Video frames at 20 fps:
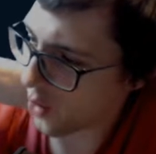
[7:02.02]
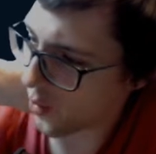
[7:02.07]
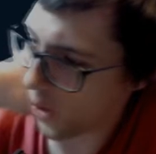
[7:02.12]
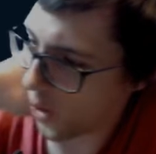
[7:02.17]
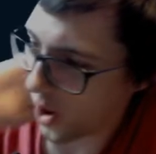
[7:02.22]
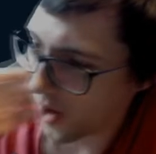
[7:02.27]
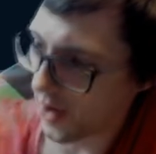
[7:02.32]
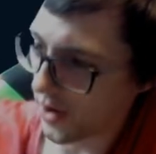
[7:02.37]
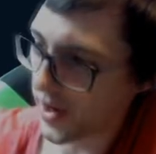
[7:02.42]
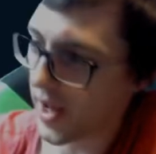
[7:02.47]

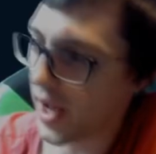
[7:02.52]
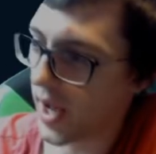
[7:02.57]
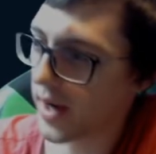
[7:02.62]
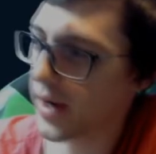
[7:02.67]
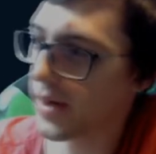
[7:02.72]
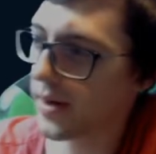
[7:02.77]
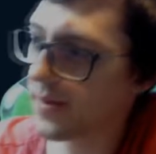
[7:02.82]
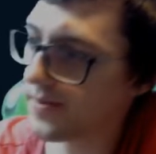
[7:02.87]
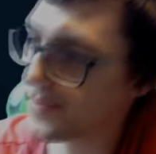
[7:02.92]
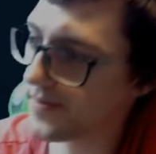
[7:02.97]
water deck.
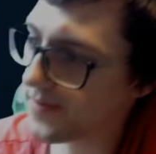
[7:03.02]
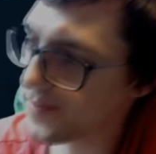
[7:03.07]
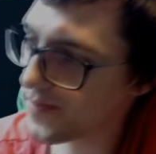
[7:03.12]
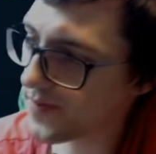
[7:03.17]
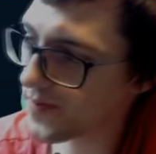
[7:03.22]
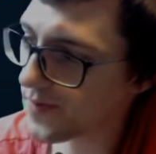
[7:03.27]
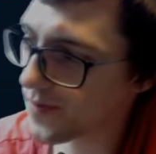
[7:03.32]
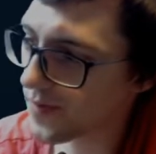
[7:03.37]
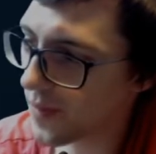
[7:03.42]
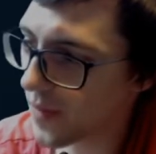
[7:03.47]

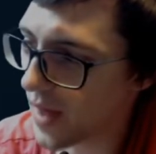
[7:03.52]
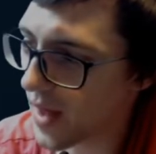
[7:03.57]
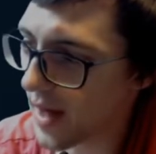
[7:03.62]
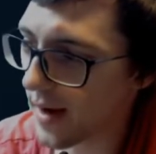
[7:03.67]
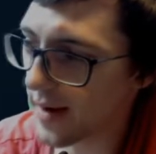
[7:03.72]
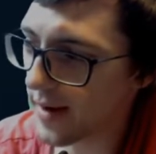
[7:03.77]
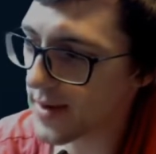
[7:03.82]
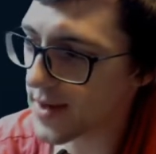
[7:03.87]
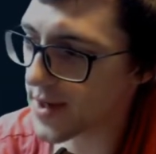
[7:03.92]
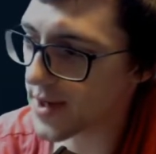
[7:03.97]
That
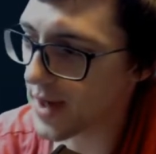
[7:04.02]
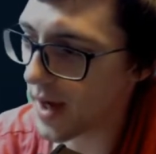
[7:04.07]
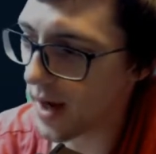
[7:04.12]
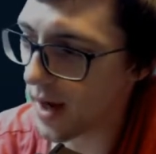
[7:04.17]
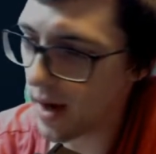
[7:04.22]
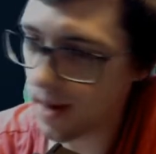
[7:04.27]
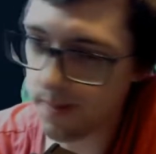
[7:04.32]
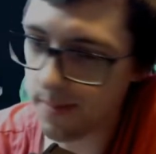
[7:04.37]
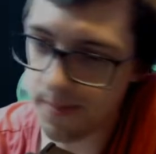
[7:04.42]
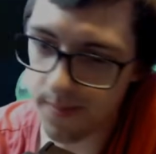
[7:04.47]
is
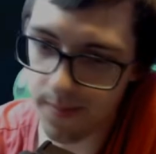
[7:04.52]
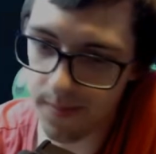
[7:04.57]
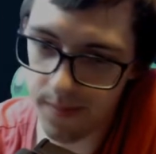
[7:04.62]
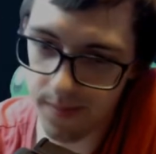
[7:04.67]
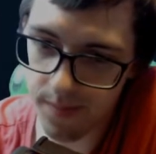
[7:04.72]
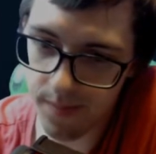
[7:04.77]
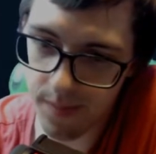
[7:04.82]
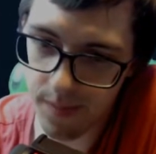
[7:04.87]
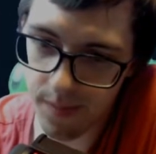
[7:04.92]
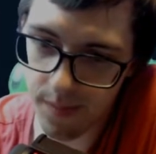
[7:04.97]

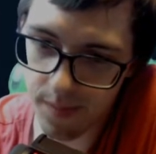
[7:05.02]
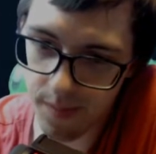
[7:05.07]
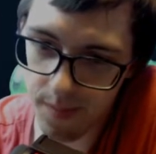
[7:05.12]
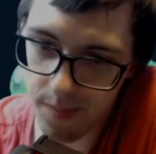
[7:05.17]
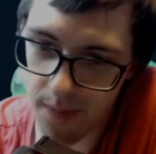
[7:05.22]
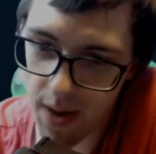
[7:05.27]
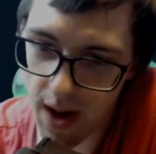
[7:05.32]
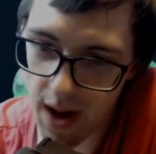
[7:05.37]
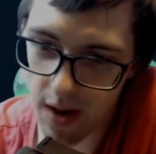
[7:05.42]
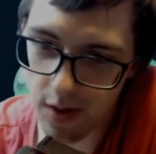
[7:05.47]

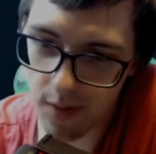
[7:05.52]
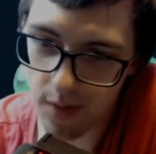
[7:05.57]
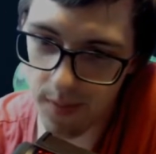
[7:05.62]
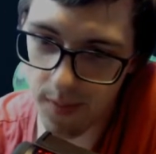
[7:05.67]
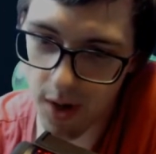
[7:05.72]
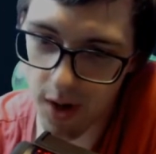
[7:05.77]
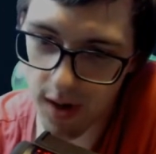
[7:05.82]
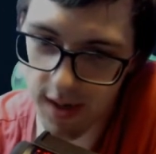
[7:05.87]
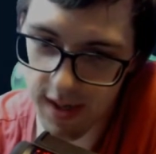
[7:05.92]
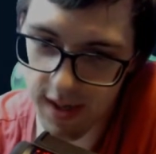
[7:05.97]
Powder
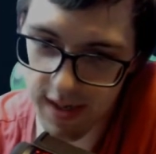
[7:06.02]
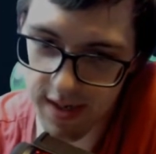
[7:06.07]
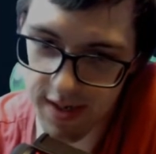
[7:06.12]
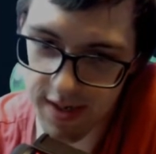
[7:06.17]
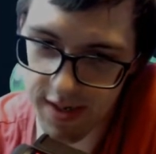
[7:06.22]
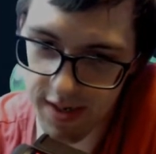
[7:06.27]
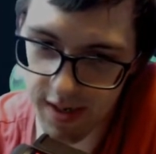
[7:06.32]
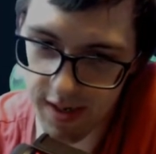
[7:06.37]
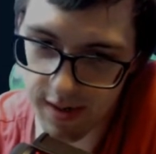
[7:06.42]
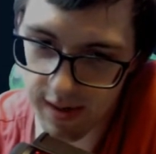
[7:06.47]

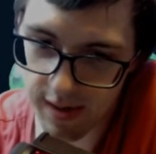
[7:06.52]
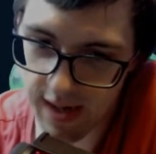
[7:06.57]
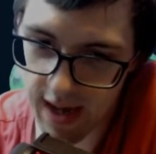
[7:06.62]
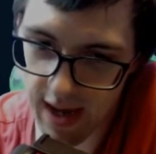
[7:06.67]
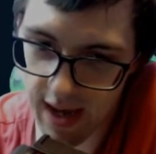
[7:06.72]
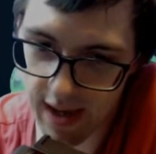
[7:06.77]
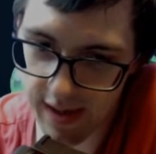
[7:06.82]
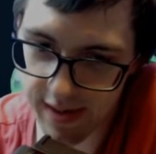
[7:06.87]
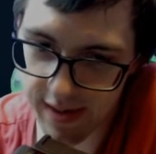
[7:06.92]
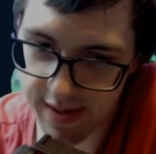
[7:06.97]
Monkeys and
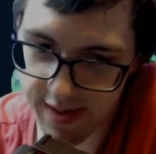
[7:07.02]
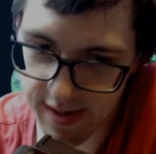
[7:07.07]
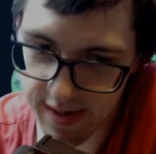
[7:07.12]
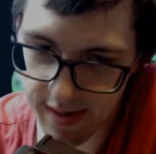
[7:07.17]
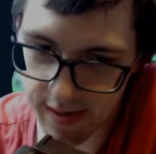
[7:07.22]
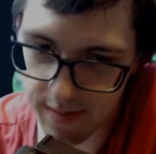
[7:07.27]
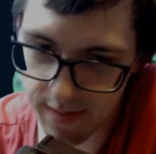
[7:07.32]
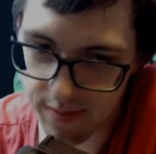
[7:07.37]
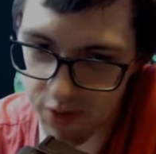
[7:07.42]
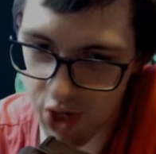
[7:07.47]
Kegs
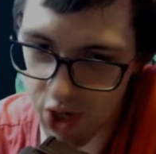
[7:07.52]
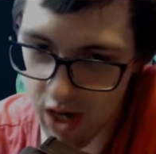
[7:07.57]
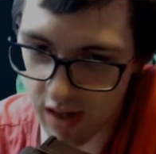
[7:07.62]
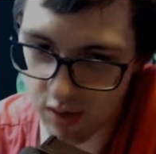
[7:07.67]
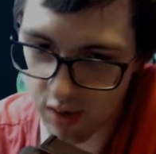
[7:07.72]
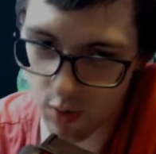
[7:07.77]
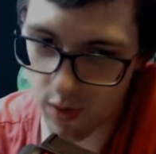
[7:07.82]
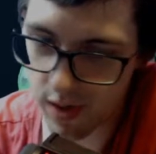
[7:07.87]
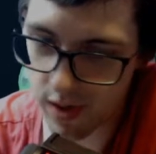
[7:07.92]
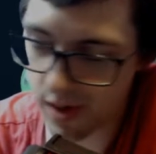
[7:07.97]
and Jack the
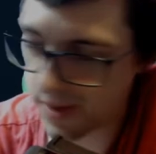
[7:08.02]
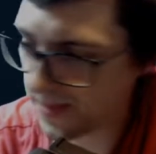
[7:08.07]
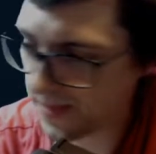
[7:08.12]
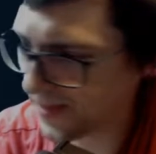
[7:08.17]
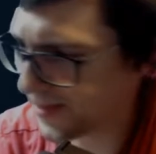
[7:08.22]
Winner.